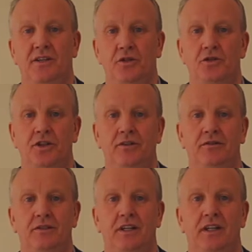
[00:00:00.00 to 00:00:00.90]
solution
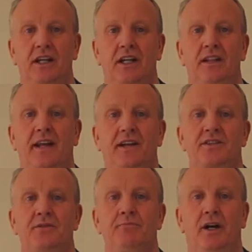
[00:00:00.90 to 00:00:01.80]
that is
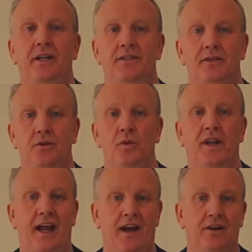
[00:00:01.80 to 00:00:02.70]
combined with
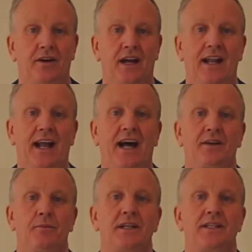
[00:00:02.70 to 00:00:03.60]
air and
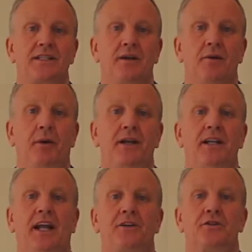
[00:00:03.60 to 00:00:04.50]
atomized by an
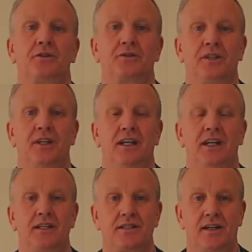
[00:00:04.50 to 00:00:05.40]
electrode
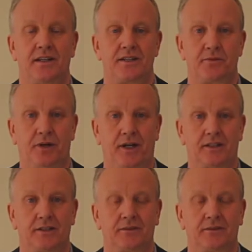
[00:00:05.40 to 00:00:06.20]
inside a sprayer.